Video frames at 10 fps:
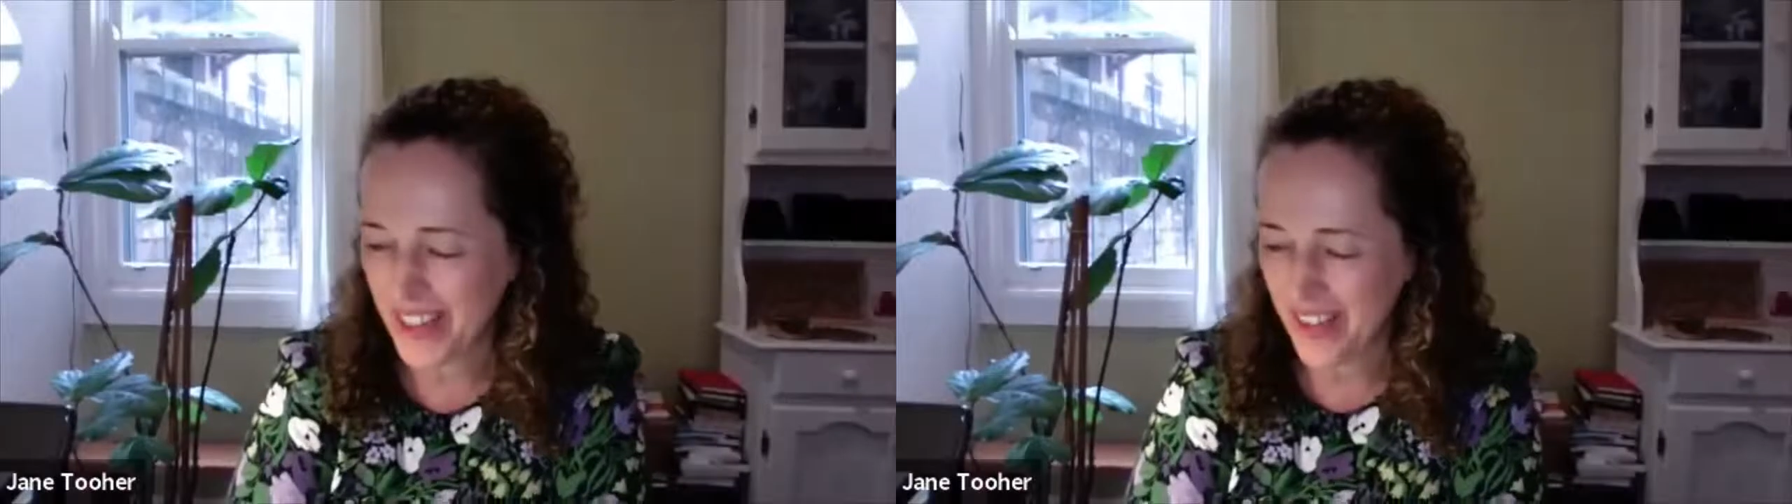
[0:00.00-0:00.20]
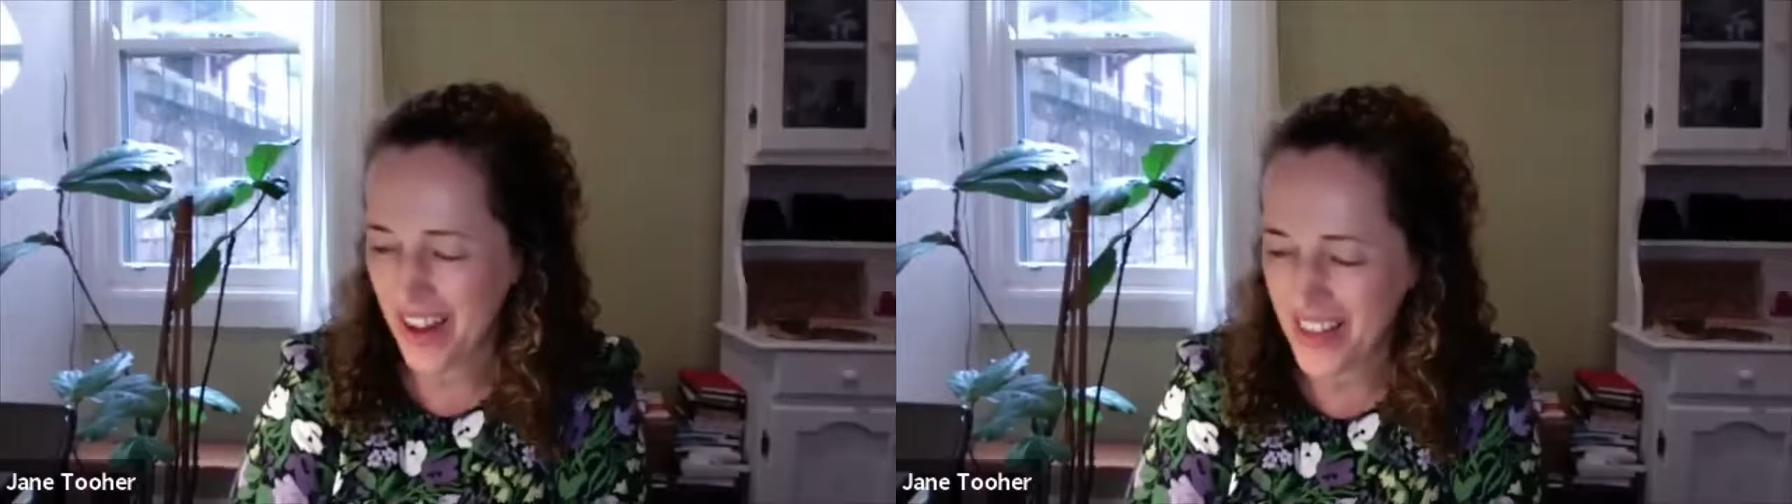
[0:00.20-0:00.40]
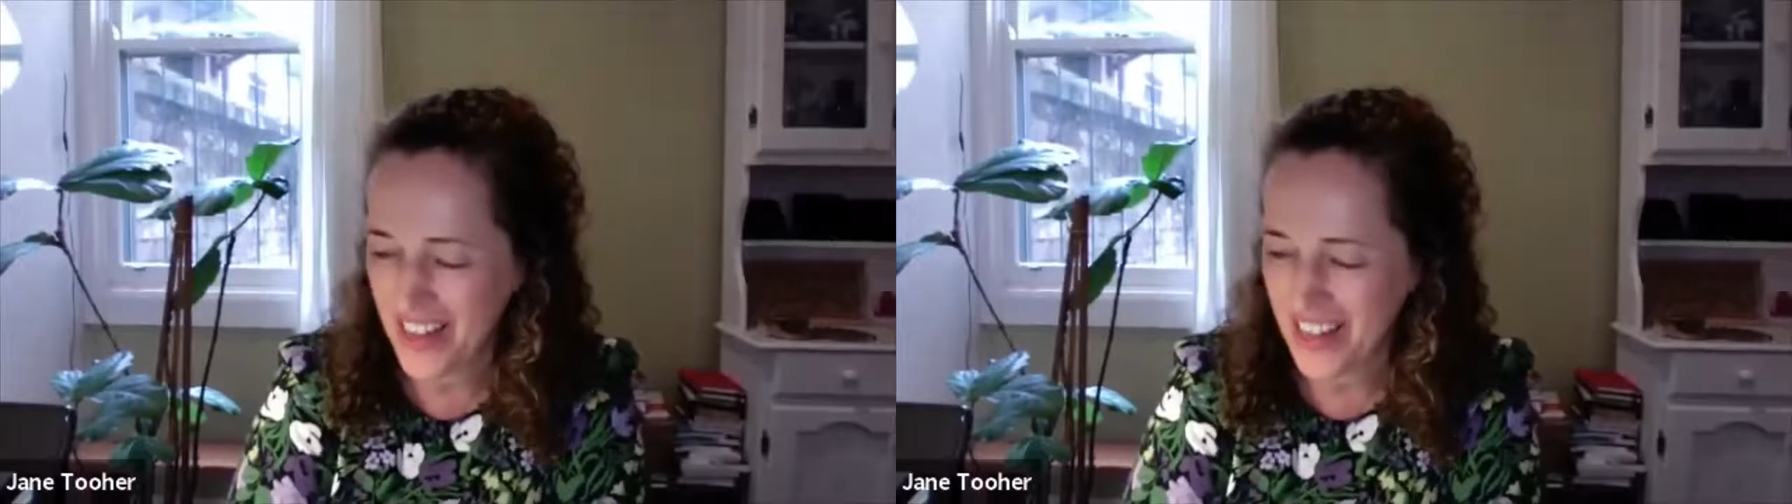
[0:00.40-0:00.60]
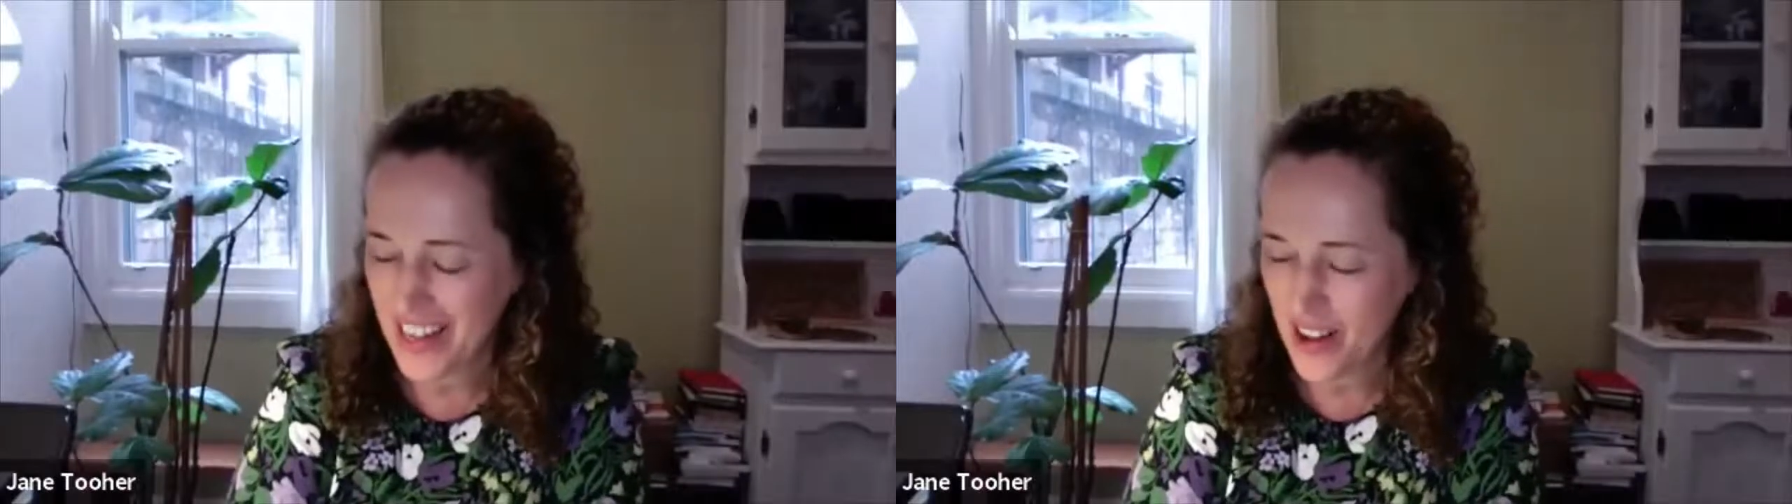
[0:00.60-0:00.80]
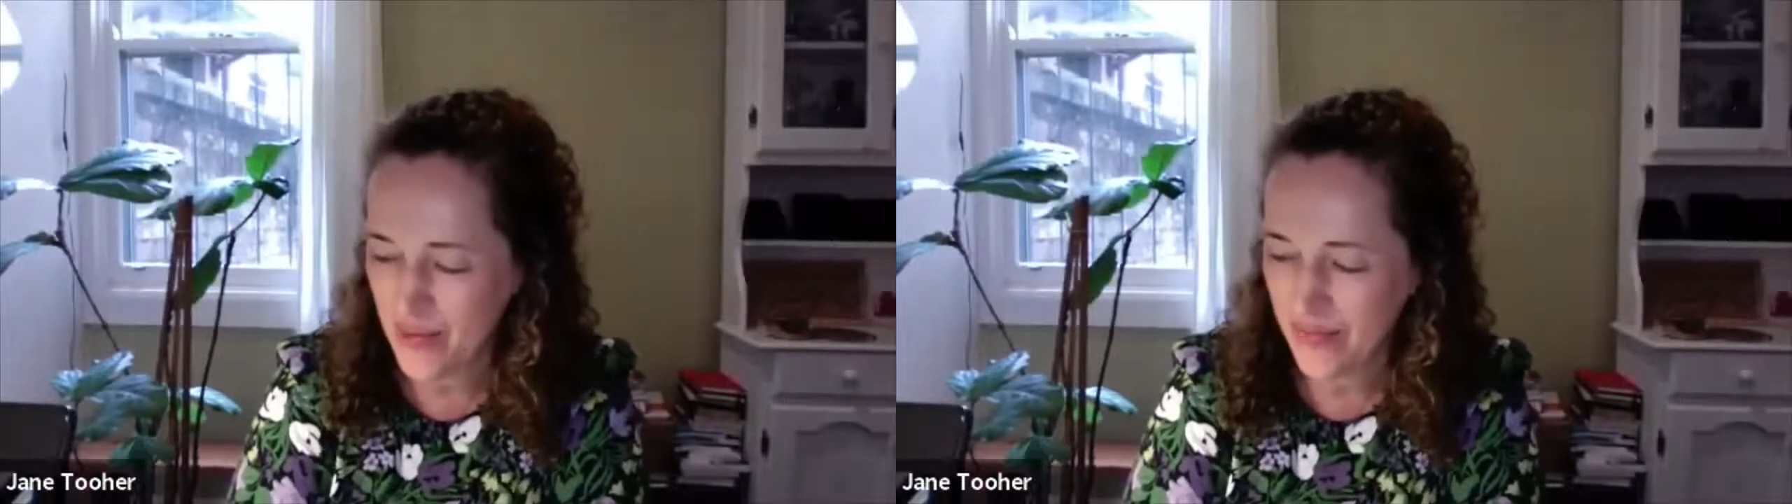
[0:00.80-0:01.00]
I think
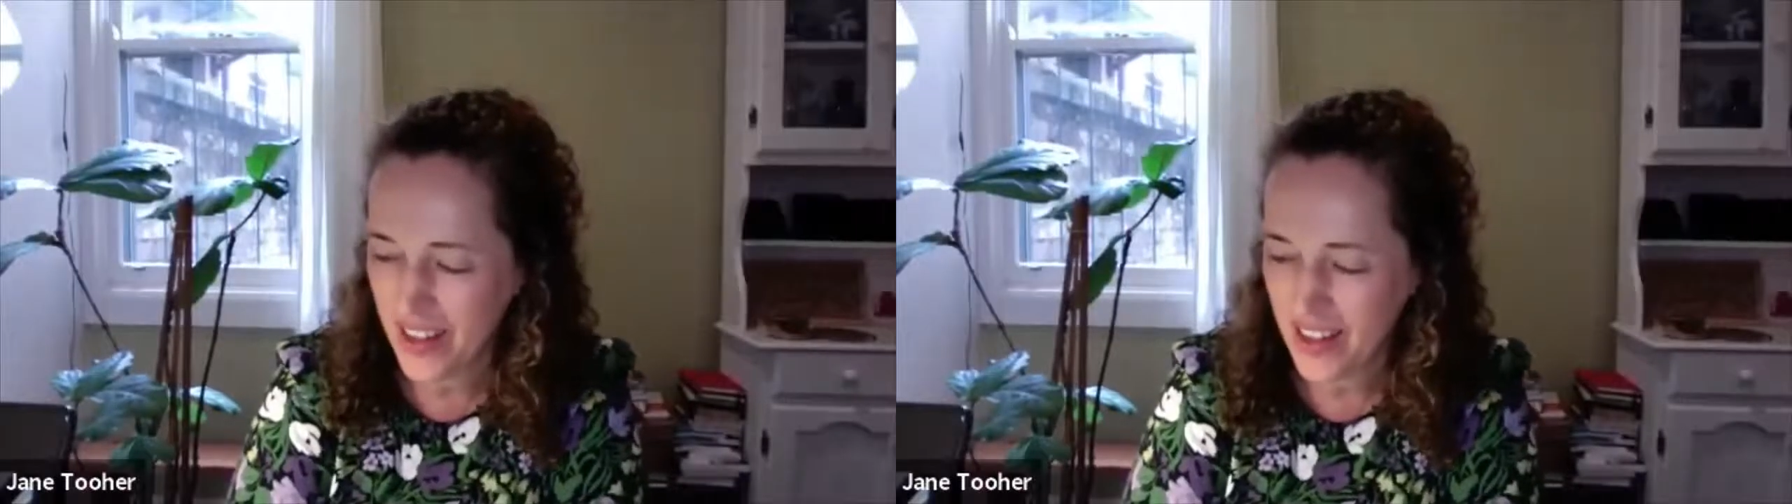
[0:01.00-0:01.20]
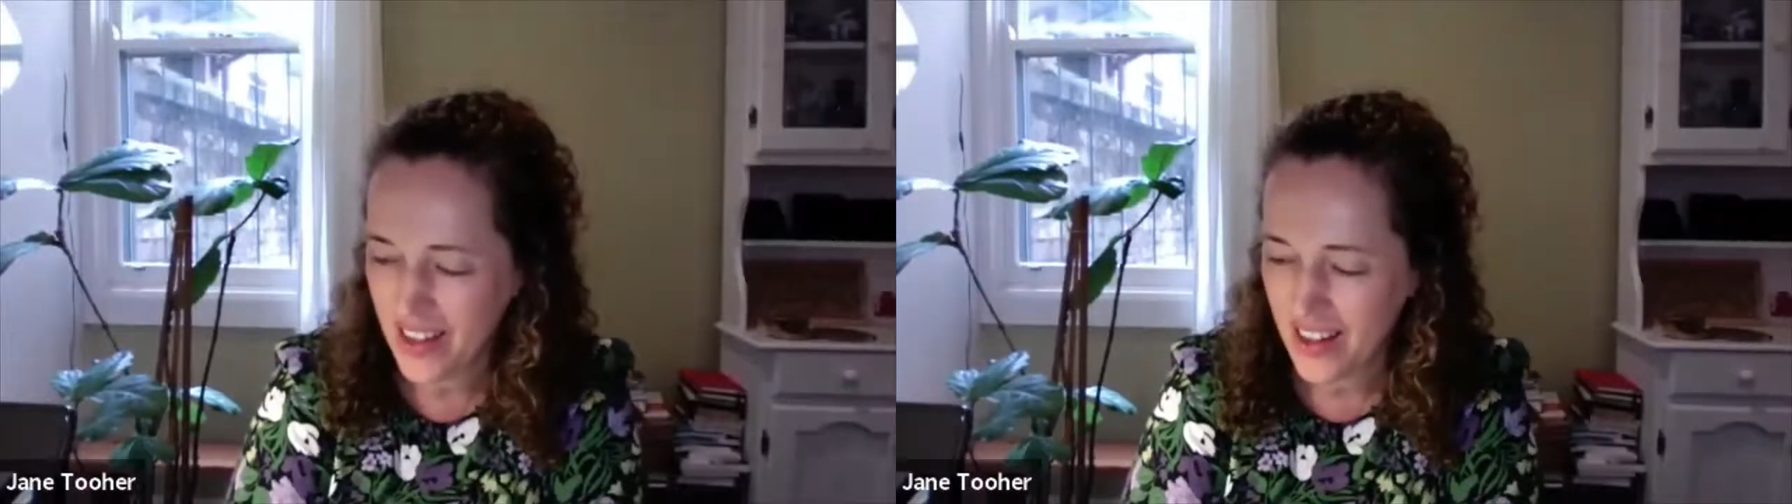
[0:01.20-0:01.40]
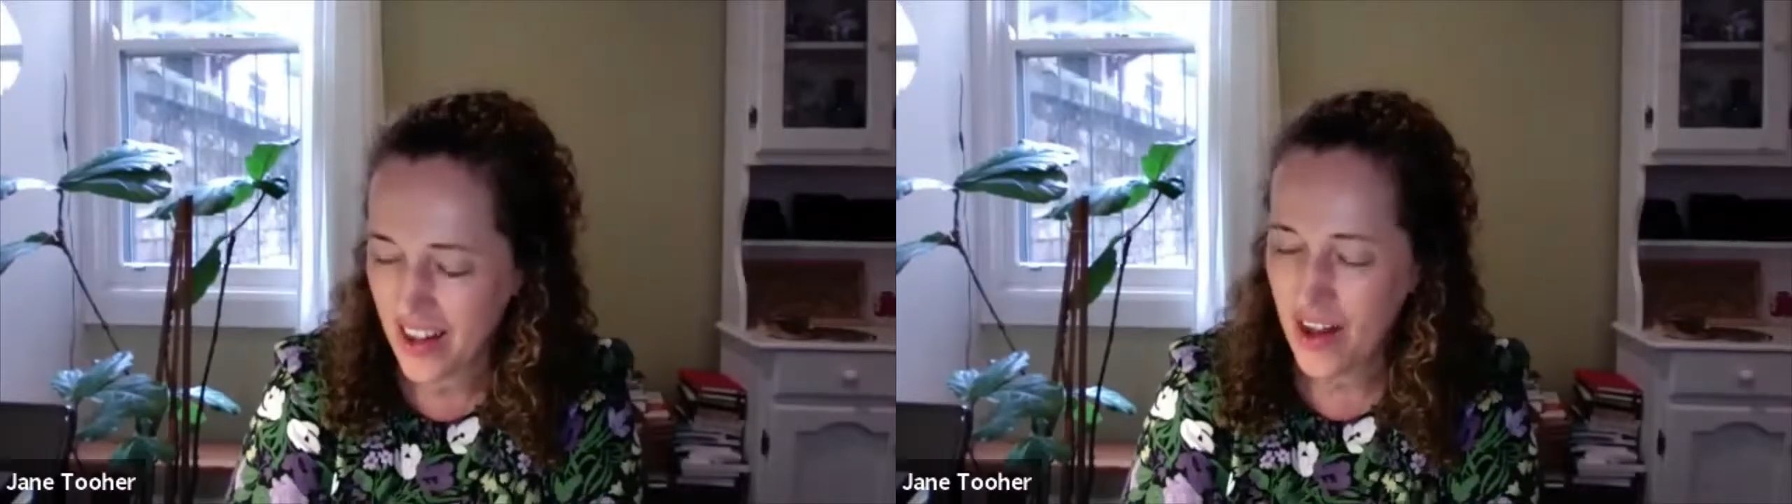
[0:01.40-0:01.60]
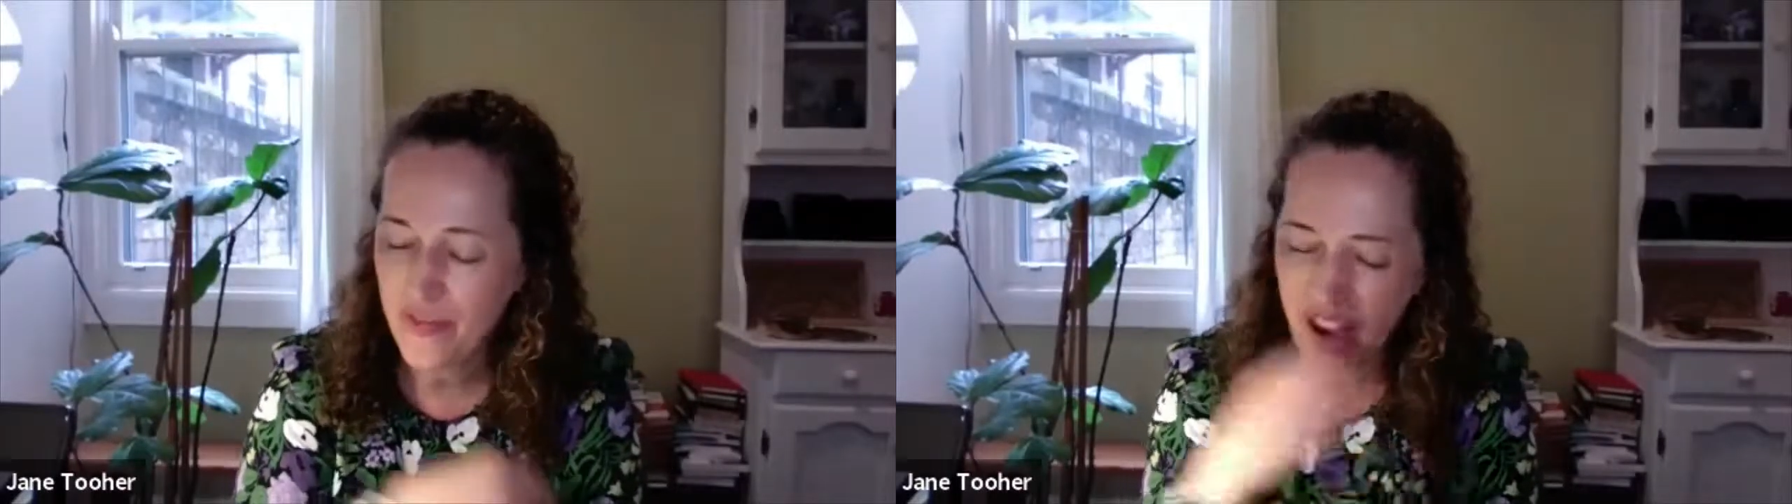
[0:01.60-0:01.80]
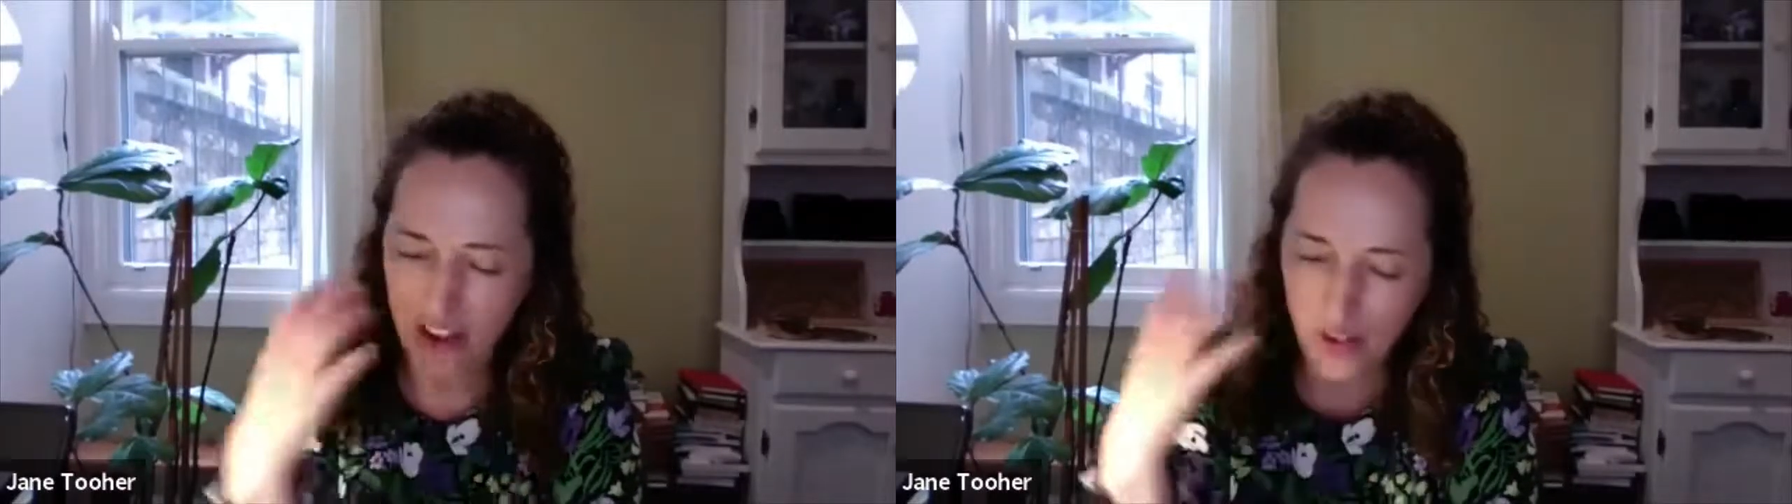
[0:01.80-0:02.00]
I find